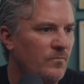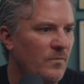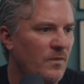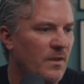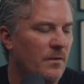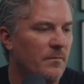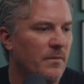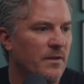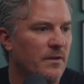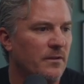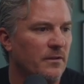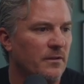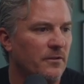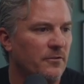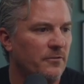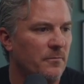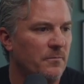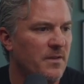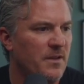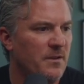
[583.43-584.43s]
And i click
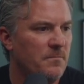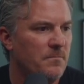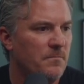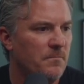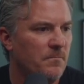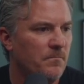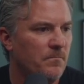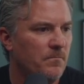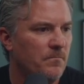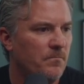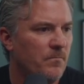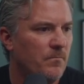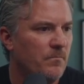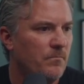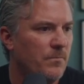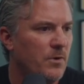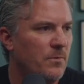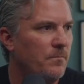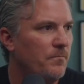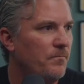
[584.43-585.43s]
submit.
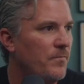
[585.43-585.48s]
Boom.